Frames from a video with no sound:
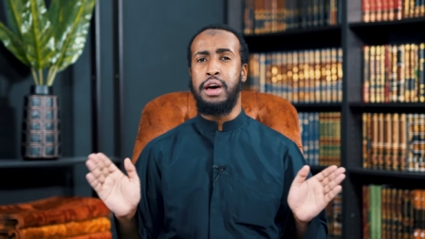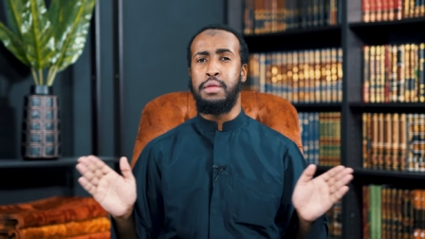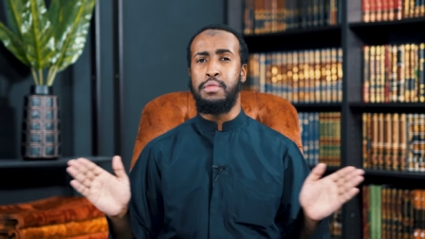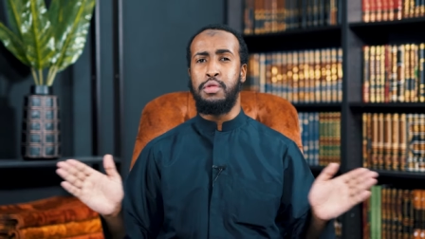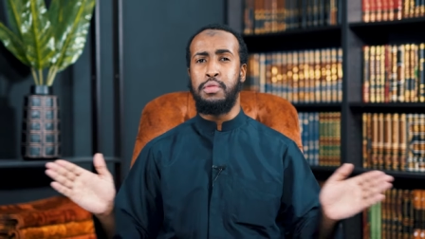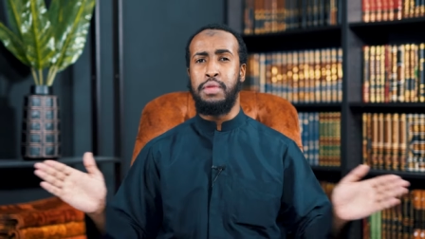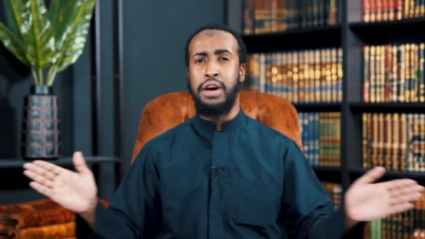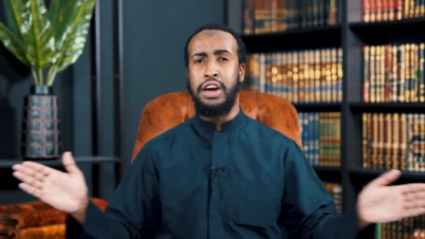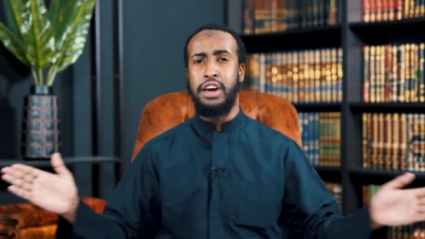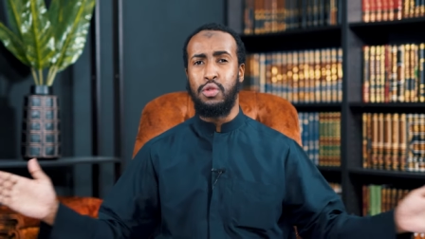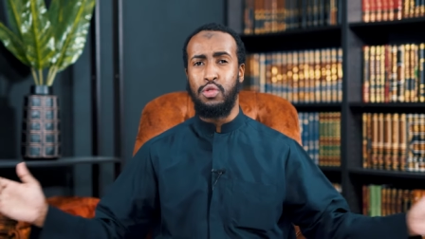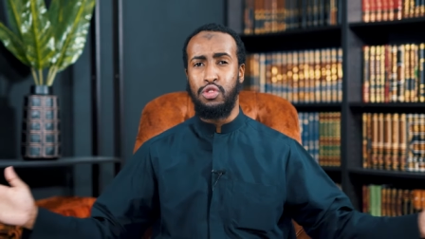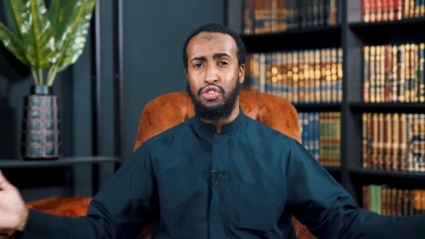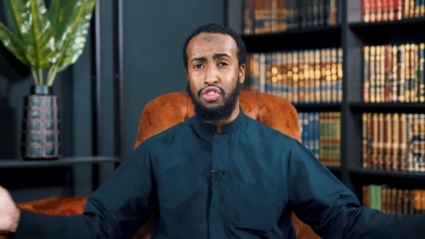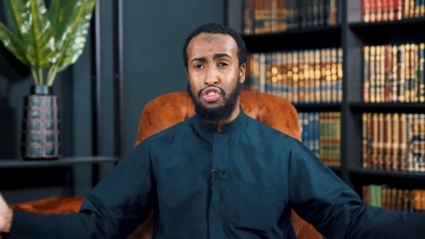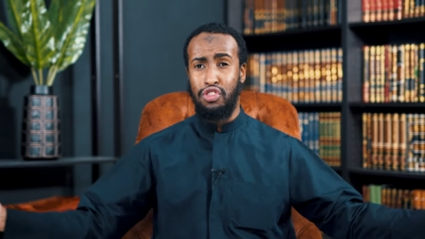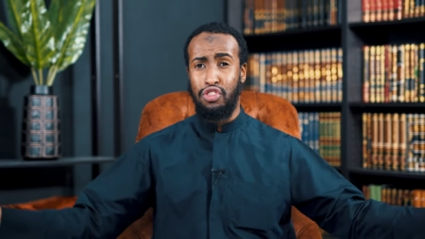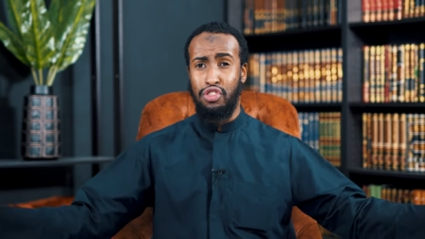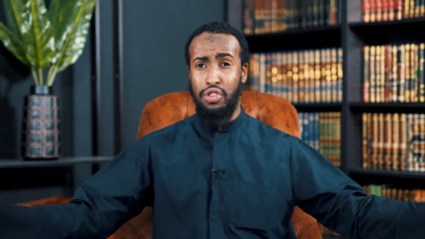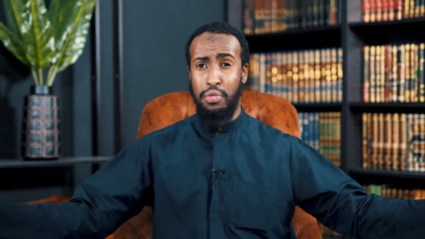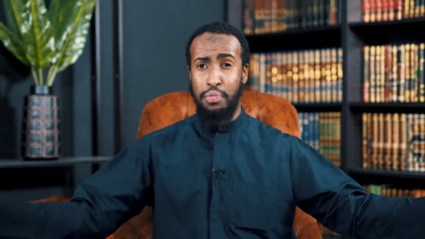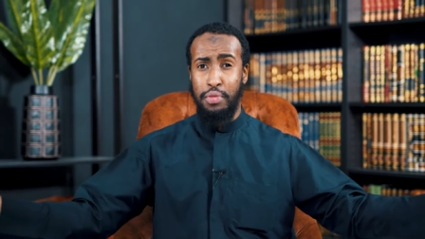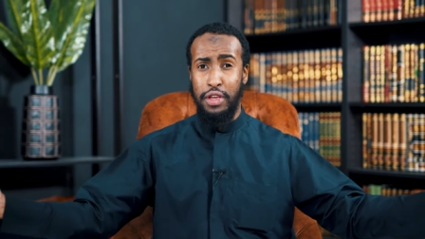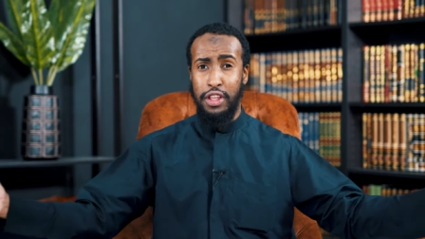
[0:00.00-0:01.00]
Abu Bakr was
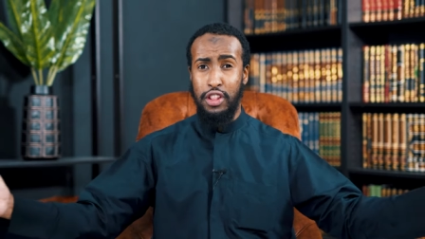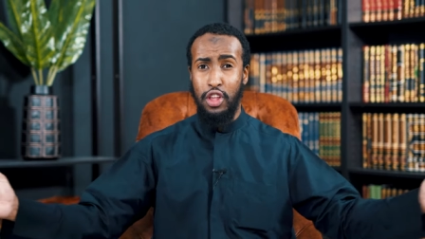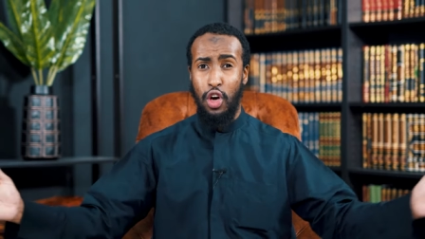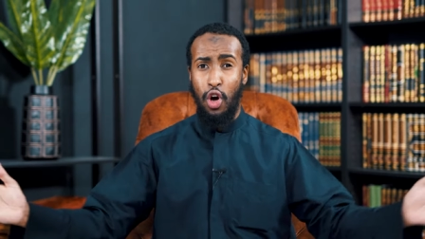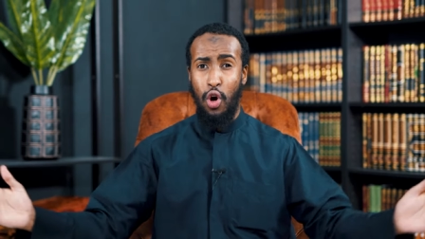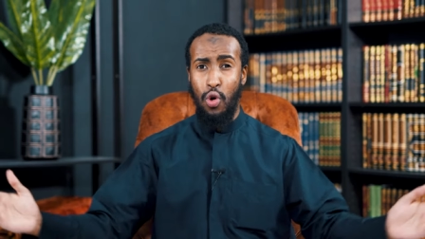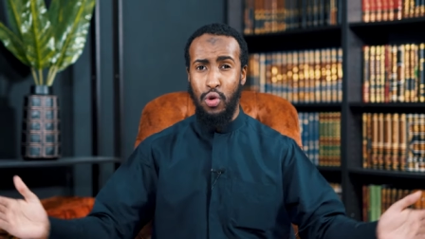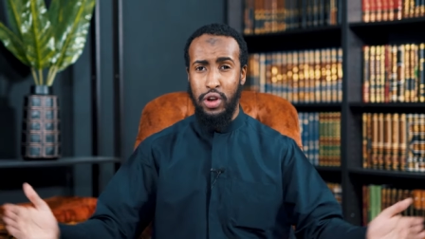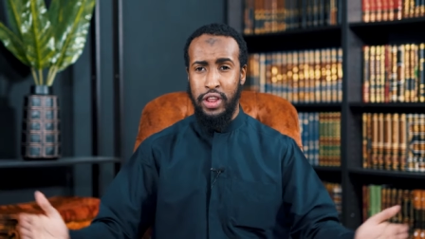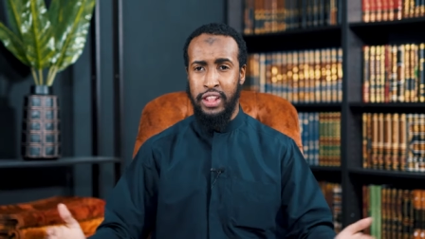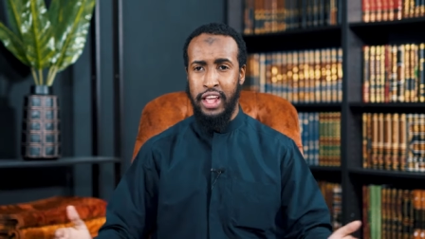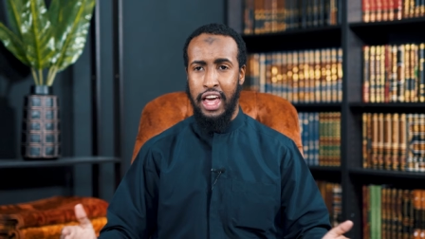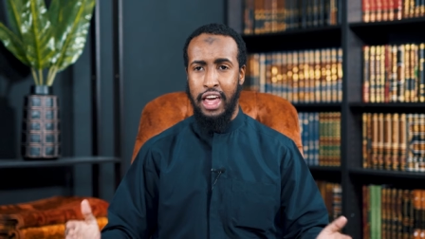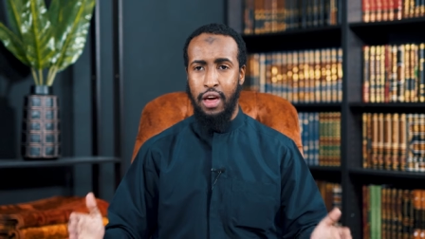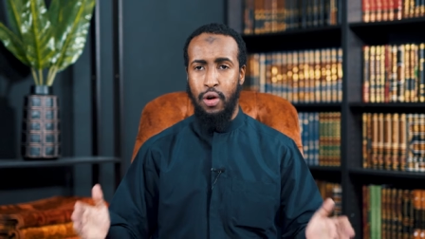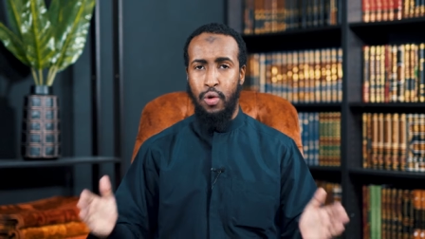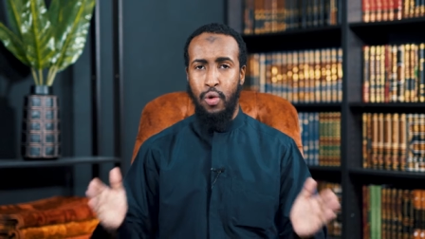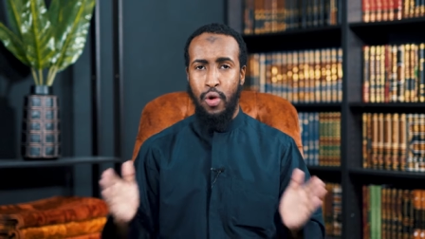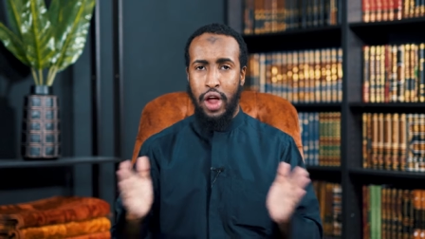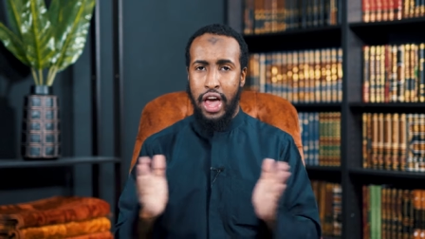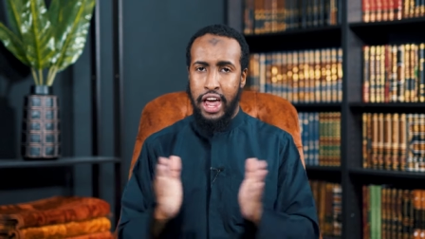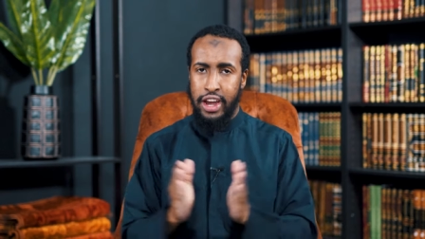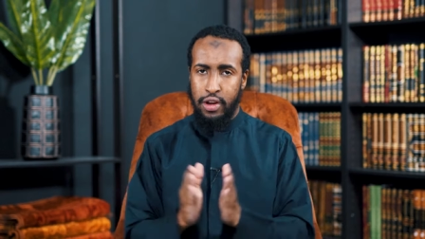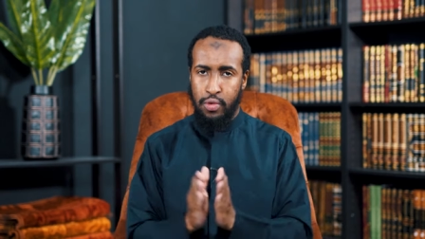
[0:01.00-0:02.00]
just to bring the whole entire
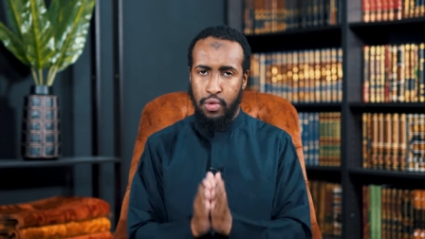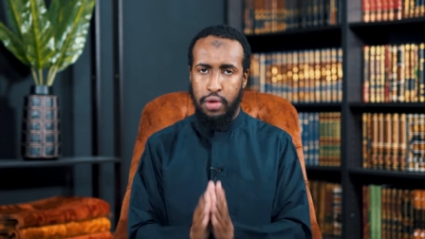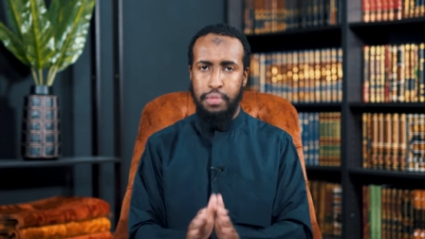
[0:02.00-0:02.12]
Quran in